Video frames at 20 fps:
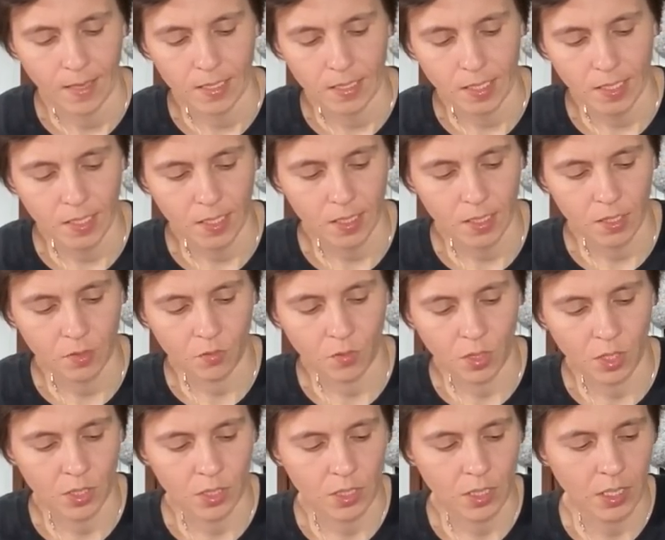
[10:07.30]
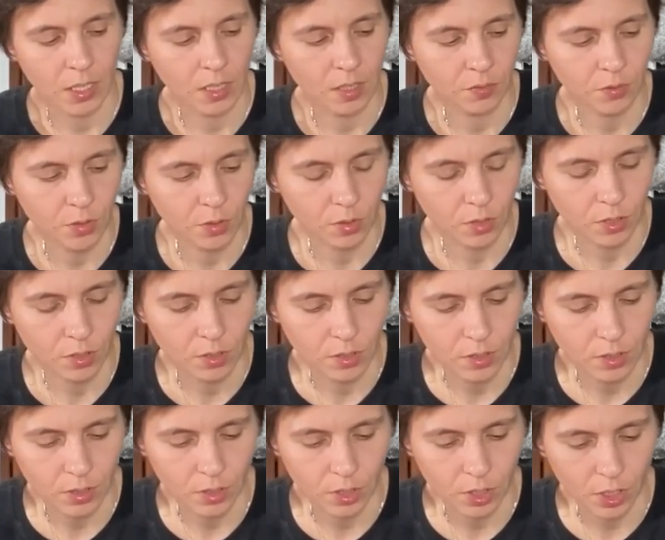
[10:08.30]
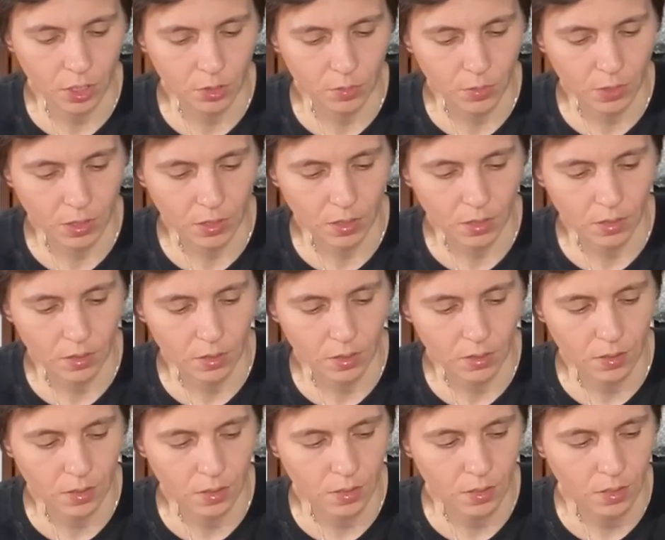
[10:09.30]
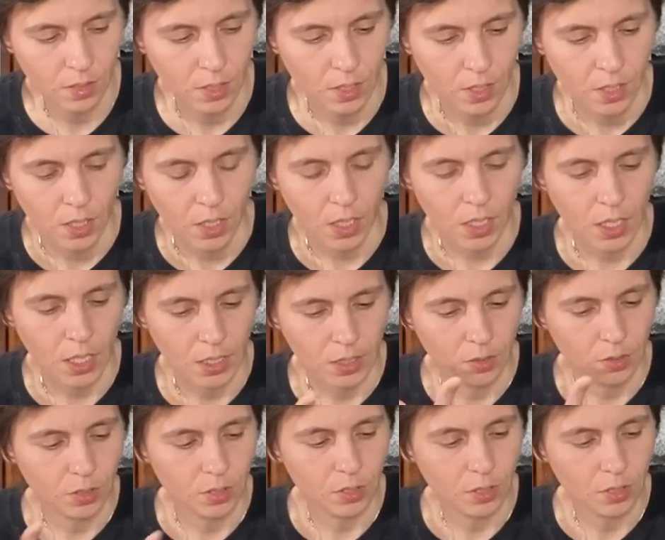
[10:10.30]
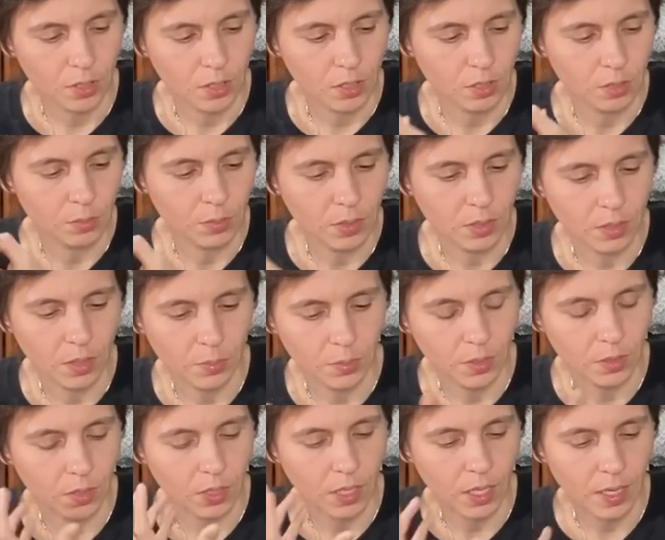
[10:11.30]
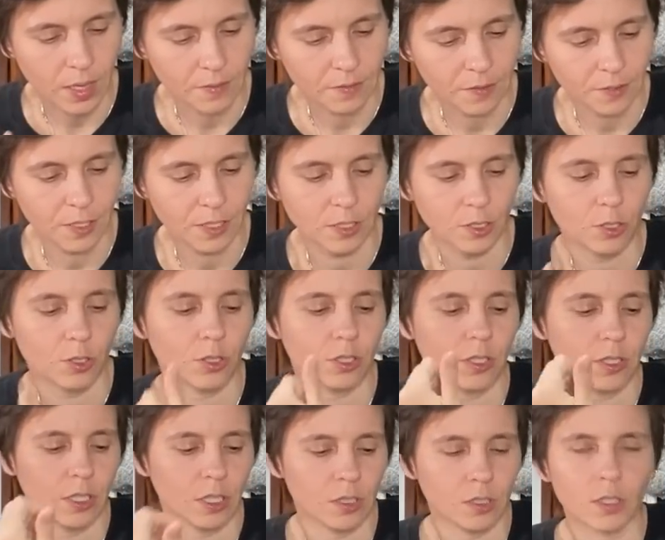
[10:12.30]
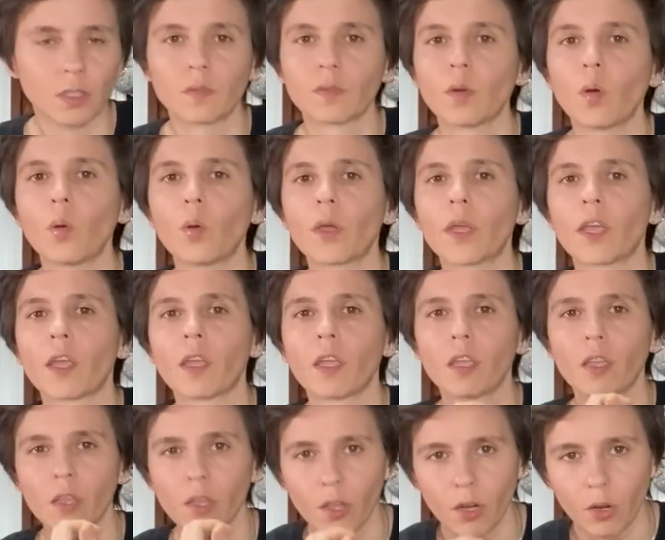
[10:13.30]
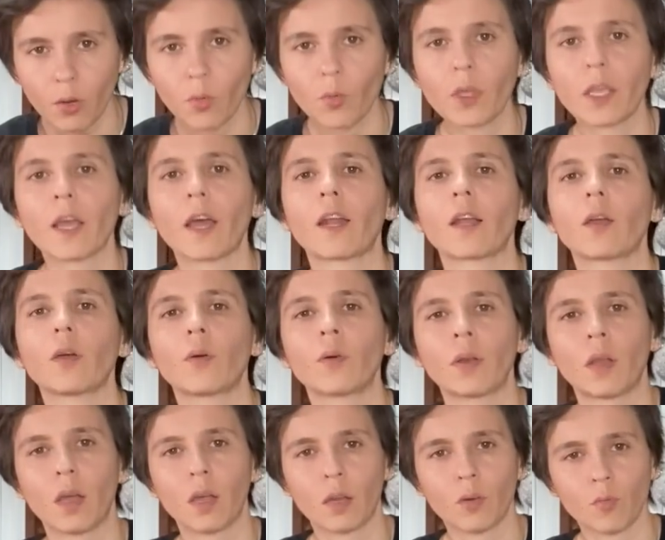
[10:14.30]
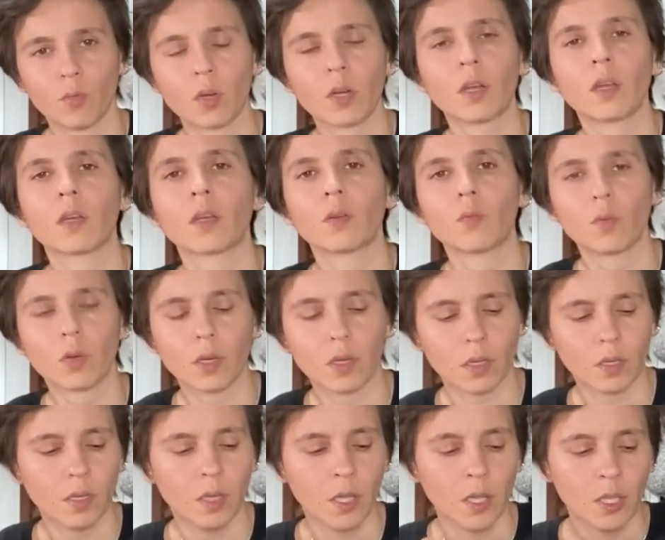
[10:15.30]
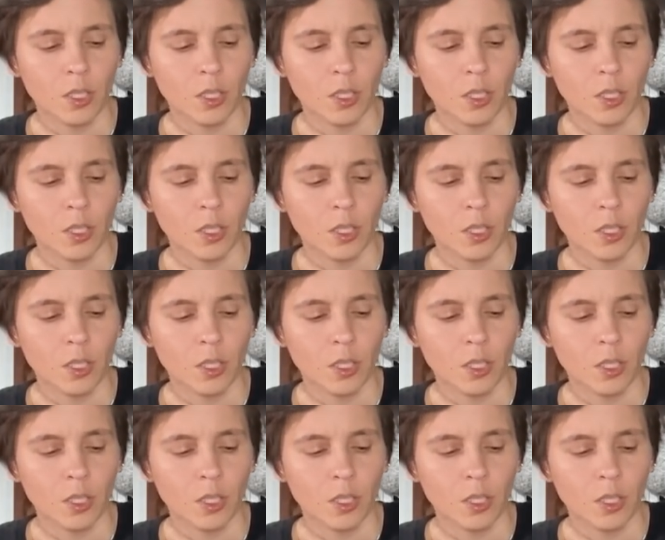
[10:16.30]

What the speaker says: Six of Wands, King of Swords, the Judgment card. All right, you're starting to build up your confidence, your sense of, okay, you know, we got it going on, we're good, we're good.